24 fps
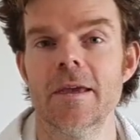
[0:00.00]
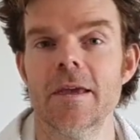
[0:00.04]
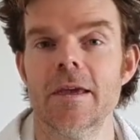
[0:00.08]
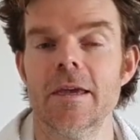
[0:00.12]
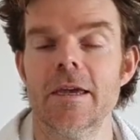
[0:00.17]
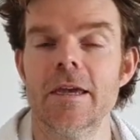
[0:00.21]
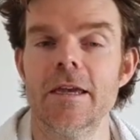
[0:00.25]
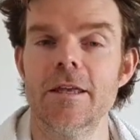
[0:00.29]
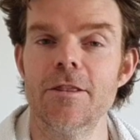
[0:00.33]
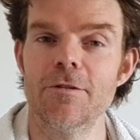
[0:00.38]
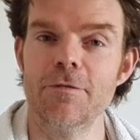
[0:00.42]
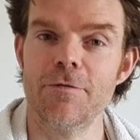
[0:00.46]

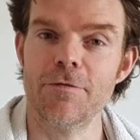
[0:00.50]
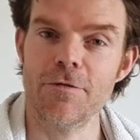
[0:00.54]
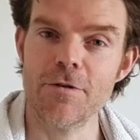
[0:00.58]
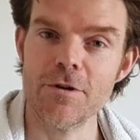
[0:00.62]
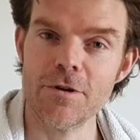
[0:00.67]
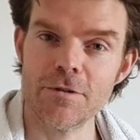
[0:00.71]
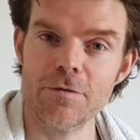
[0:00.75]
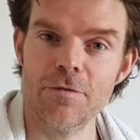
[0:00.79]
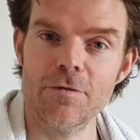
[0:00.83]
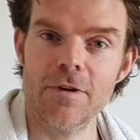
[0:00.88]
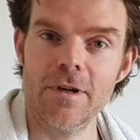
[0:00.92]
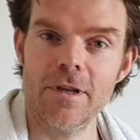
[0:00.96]
In the
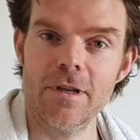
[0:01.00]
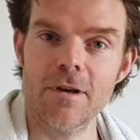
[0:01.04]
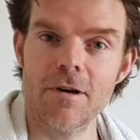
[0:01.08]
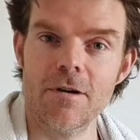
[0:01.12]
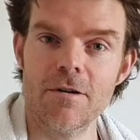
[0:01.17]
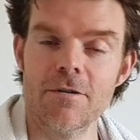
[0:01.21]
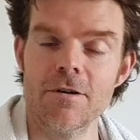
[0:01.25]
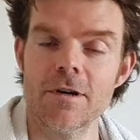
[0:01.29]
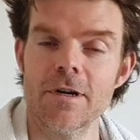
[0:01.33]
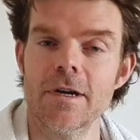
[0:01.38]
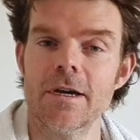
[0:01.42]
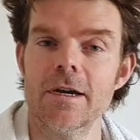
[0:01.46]
first
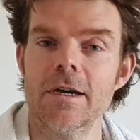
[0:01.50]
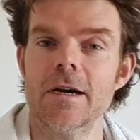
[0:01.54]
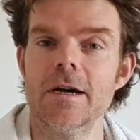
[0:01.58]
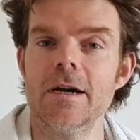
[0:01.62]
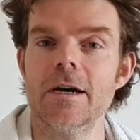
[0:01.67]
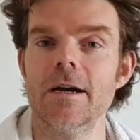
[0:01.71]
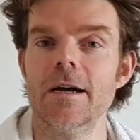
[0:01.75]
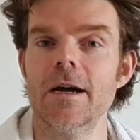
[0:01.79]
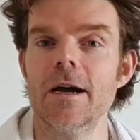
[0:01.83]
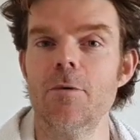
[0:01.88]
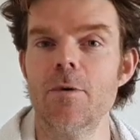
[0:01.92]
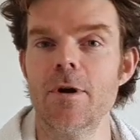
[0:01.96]
video,
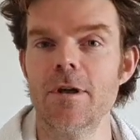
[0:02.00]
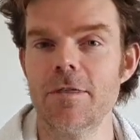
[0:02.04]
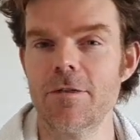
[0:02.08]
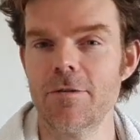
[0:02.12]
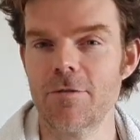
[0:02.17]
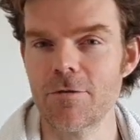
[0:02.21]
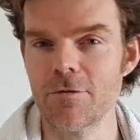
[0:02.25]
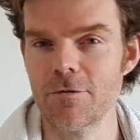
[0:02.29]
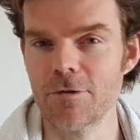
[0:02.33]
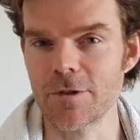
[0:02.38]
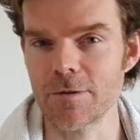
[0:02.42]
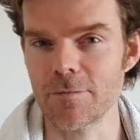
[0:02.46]
I went
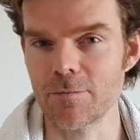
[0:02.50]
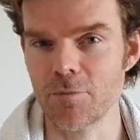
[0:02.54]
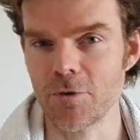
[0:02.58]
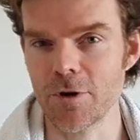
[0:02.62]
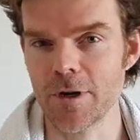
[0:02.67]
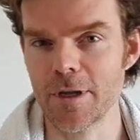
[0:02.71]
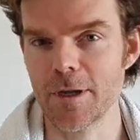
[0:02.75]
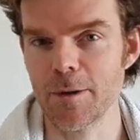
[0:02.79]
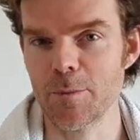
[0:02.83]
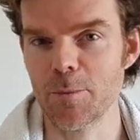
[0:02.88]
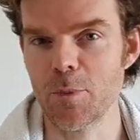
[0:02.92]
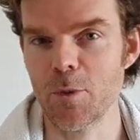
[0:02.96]
through some
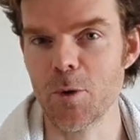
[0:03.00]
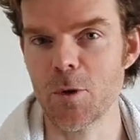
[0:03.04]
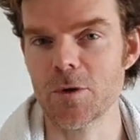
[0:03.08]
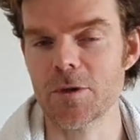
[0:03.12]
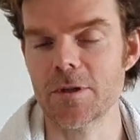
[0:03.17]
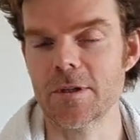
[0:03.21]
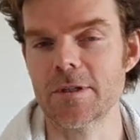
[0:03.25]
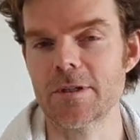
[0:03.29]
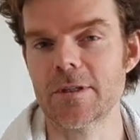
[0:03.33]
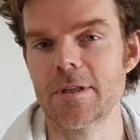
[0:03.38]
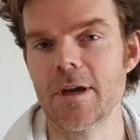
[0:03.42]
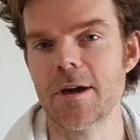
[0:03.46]
pretty
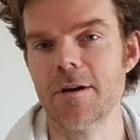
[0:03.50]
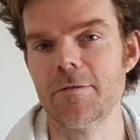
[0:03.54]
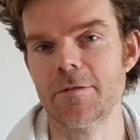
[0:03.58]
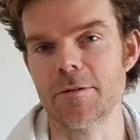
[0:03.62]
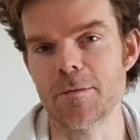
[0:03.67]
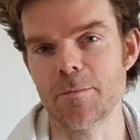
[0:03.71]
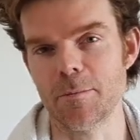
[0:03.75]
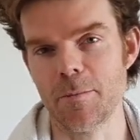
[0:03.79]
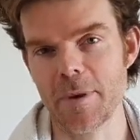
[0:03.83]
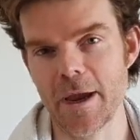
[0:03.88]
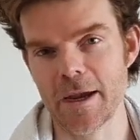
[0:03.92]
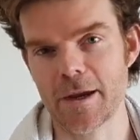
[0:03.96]
important stuff,
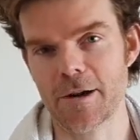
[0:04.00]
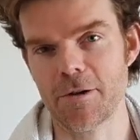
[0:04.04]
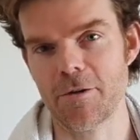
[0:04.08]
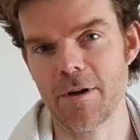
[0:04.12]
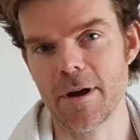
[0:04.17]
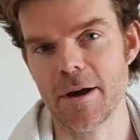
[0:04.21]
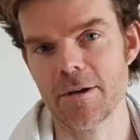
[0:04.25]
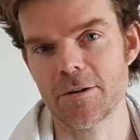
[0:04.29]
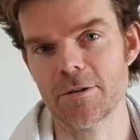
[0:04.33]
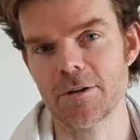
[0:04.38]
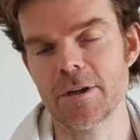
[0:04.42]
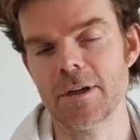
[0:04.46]
some
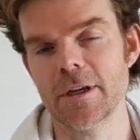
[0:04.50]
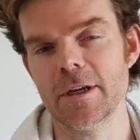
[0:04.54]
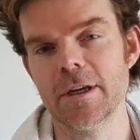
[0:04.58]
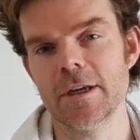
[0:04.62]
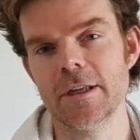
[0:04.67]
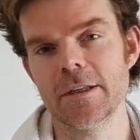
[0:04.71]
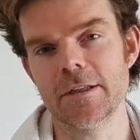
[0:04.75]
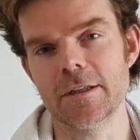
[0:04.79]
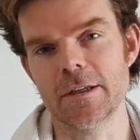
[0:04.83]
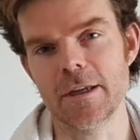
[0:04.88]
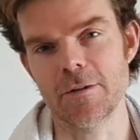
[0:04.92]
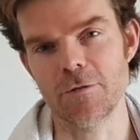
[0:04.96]
background
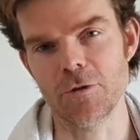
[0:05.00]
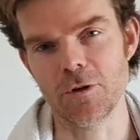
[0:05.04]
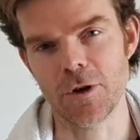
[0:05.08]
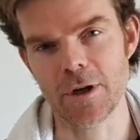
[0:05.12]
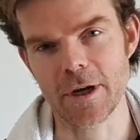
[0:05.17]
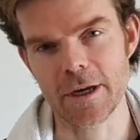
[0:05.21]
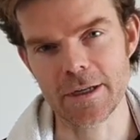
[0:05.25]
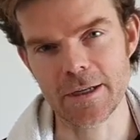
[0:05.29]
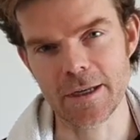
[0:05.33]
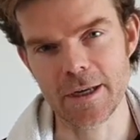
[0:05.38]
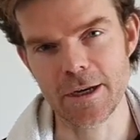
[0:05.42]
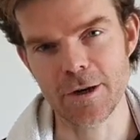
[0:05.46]
to give you an
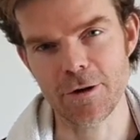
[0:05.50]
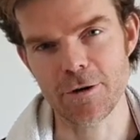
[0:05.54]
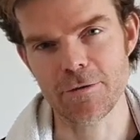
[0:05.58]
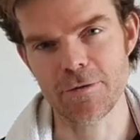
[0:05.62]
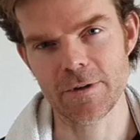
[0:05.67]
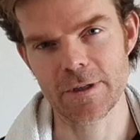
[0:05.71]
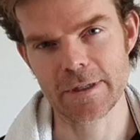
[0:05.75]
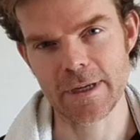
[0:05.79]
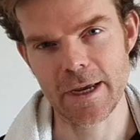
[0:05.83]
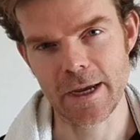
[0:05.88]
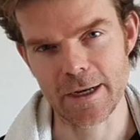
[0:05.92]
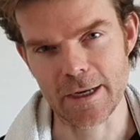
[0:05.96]
idea of
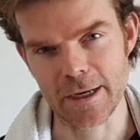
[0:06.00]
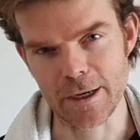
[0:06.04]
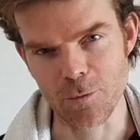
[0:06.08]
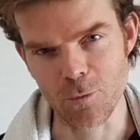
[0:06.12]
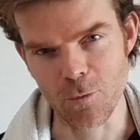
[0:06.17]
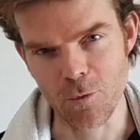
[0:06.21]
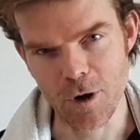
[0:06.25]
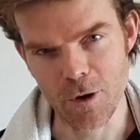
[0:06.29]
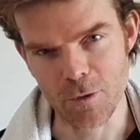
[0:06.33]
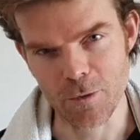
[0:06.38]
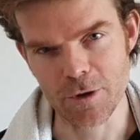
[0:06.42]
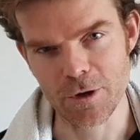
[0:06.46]
exactly
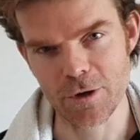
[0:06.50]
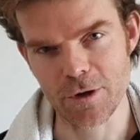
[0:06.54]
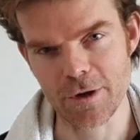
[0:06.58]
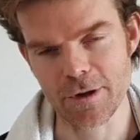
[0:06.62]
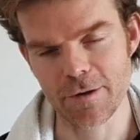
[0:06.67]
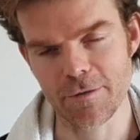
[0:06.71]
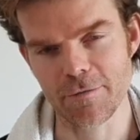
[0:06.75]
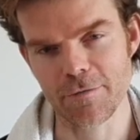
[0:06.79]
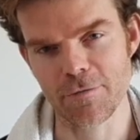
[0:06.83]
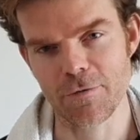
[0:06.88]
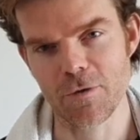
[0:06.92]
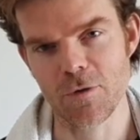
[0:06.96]
what we're
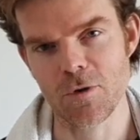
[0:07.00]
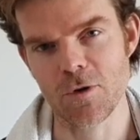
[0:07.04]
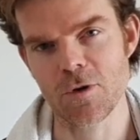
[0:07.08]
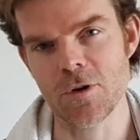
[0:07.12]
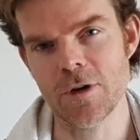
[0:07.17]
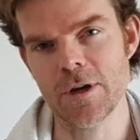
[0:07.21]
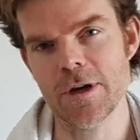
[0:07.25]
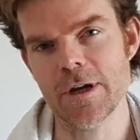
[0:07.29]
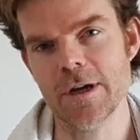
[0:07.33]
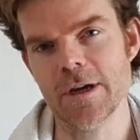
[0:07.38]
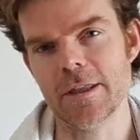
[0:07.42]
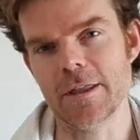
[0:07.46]
looking for,
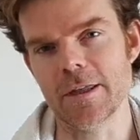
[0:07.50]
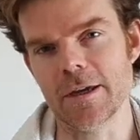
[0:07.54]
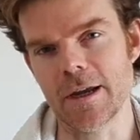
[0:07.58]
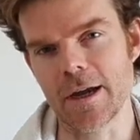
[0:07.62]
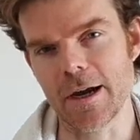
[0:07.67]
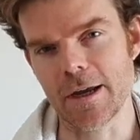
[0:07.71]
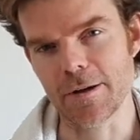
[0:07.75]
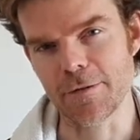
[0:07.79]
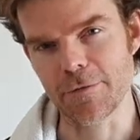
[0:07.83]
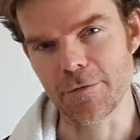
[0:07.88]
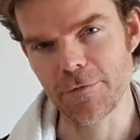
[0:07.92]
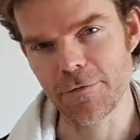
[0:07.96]
the
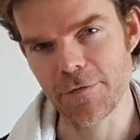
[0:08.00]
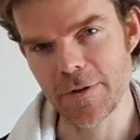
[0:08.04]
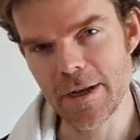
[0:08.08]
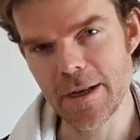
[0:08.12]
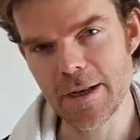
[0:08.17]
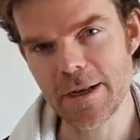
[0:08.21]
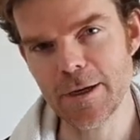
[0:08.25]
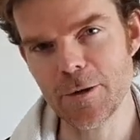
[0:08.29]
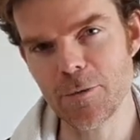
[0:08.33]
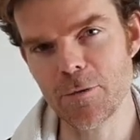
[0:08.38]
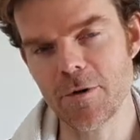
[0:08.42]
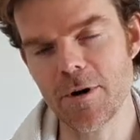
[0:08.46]
kind of
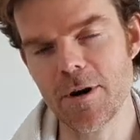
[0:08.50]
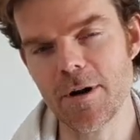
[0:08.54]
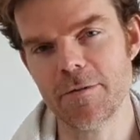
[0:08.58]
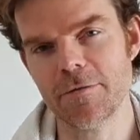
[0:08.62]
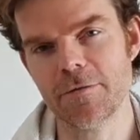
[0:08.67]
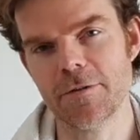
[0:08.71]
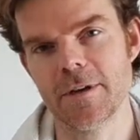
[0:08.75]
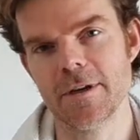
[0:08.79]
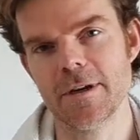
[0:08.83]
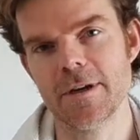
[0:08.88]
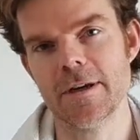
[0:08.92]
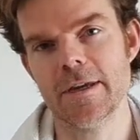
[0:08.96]
feeling we're
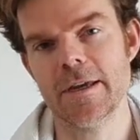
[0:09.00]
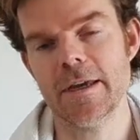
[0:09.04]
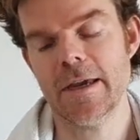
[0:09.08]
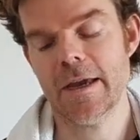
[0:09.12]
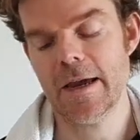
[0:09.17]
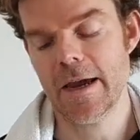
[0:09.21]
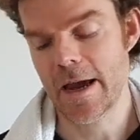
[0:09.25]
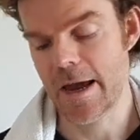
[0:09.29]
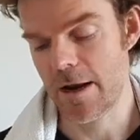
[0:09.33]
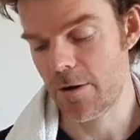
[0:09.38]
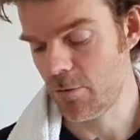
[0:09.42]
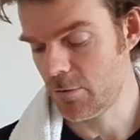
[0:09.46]
after,
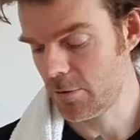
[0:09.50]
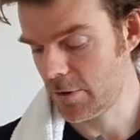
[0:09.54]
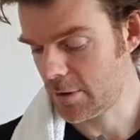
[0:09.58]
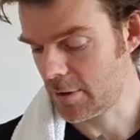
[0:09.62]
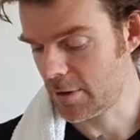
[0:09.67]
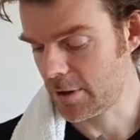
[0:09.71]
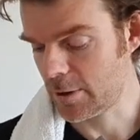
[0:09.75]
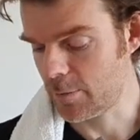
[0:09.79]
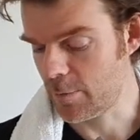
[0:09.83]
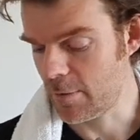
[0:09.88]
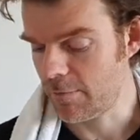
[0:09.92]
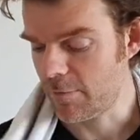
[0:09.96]
and also
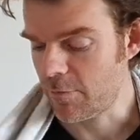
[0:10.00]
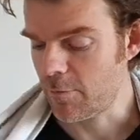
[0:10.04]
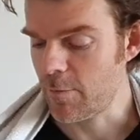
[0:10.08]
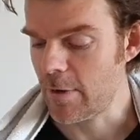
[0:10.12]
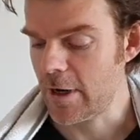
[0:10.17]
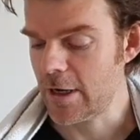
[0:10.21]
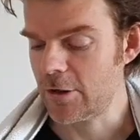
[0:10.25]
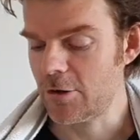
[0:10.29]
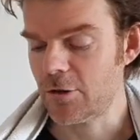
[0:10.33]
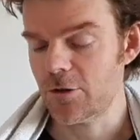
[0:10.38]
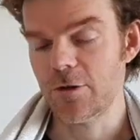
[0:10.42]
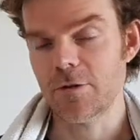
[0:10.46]
some
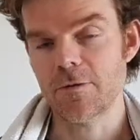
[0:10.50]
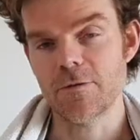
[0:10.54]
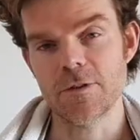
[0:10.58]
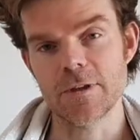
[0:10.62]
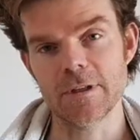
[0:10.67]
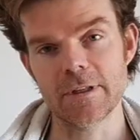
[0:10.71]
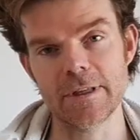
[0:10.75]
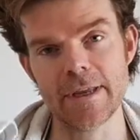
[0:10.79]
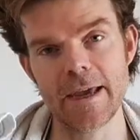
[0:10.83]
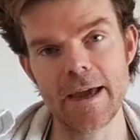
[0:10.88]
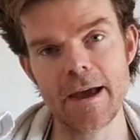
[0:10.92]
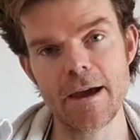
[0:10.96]
information of the
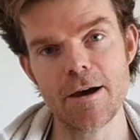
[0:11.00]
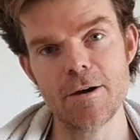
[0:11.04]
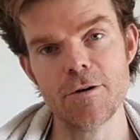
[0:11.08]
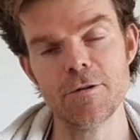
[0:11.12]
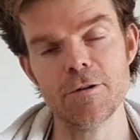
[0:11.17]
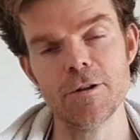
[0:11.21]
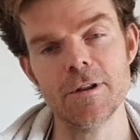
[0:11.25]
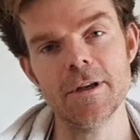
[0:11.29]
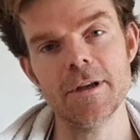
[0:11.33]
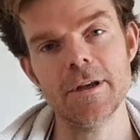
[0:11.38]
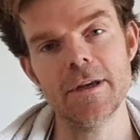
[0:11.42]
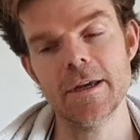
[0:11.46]

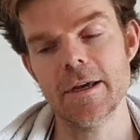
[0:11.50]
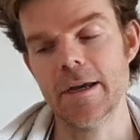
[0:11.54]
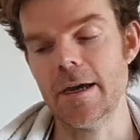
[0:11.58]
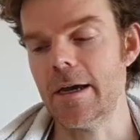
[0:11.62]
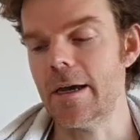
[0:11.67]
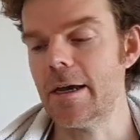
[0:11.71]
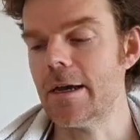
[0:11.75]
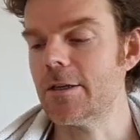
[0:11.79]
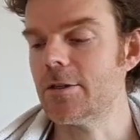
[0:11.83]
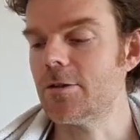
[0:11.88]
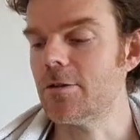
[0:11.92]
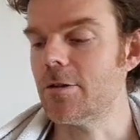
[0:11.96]
towel
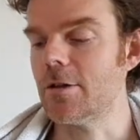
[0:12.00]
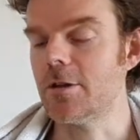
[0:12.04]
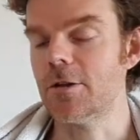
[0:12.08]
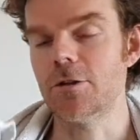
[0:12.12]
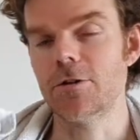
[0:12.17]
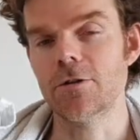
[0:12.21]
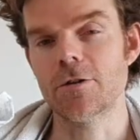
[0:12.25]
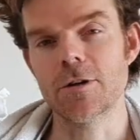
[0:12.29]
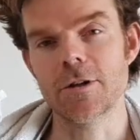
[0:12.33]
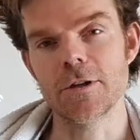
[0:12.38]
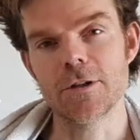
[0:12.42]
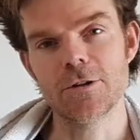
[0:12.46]
so that
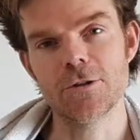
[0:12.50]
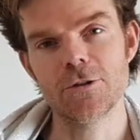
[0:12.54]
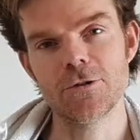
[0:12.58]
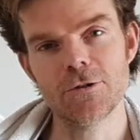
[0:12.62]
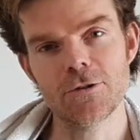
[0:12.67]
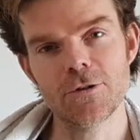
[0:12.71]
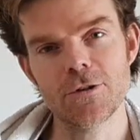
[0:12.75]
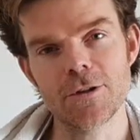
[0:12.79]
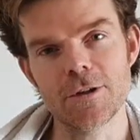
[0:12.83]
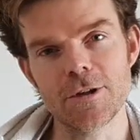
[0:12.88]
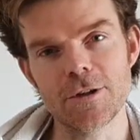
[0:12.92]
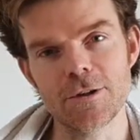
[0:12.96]
you can
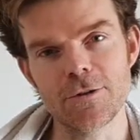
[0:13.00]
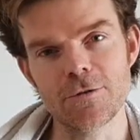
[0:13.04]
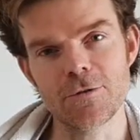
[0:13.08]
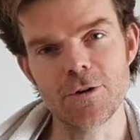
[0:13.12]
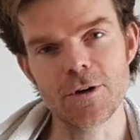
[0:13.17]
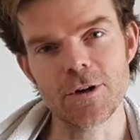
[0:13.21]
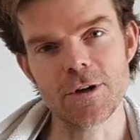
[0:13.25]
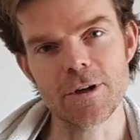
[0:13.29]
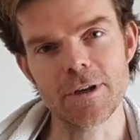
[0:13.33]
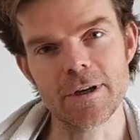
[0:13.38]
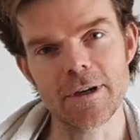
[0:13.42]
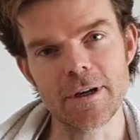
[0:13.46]
ensure that you've
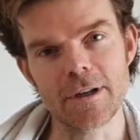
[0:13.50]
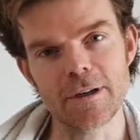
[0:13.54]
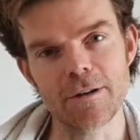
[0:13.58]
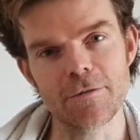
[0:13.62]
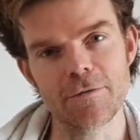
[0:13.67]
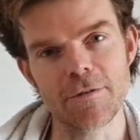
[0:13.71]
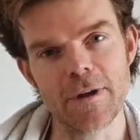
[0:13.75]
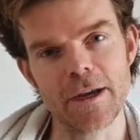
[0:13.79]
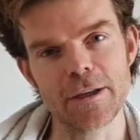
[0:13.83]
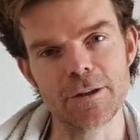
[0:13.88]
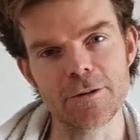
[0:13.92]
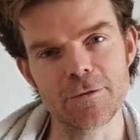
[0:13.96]
got an
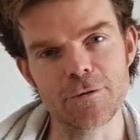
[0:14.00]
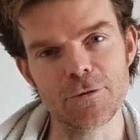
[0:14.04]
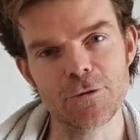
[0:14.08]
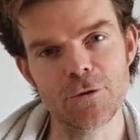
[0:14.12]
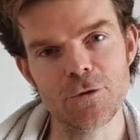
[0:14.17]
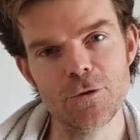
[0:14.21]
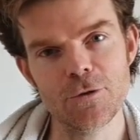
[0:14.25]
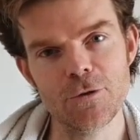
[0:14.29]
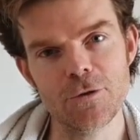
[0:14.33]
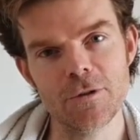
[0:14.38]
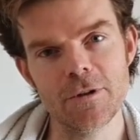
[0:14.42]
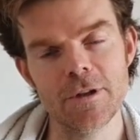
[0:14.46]
effective
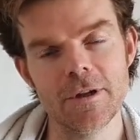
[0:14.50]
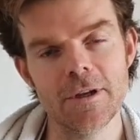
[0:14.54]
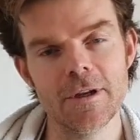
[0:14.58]
tool